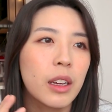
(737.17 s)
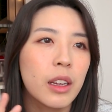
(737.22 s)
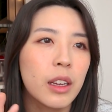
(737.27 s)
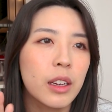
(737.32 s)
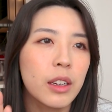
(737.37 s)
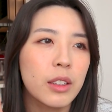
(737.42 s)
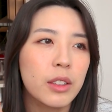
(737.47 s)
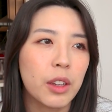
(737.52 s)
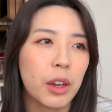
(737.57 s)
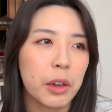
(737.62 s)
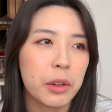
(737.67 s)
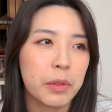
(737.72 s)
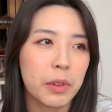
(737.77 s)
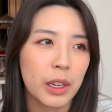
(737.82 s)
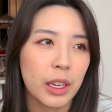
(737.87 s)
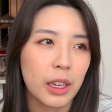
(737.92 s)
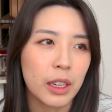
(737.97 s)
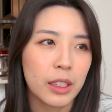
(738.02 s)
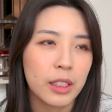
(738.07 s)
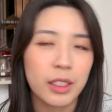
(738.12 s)

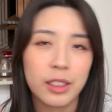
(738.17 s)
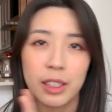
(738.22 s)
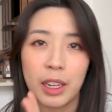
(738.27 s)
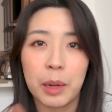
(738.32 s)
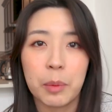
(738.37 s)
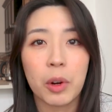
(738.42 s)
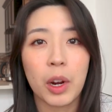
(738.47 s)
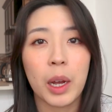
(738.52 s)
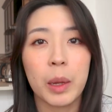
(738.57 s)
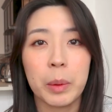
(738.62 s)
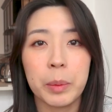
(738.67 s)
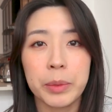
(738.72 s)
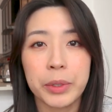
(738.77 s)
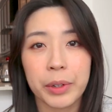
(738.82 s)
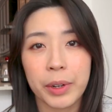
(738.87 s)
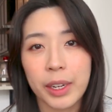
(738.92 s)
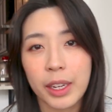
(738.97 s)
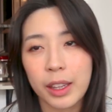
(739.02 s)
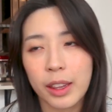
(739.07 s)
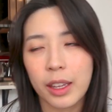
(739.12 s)
solving design problems or
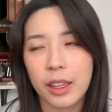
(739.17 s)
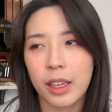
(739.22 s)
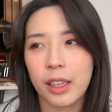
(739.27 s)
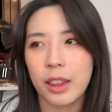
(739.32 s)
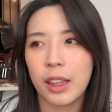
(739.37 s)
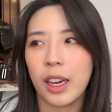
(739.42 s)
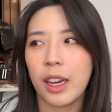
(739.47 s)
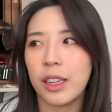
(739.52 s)
anything like that.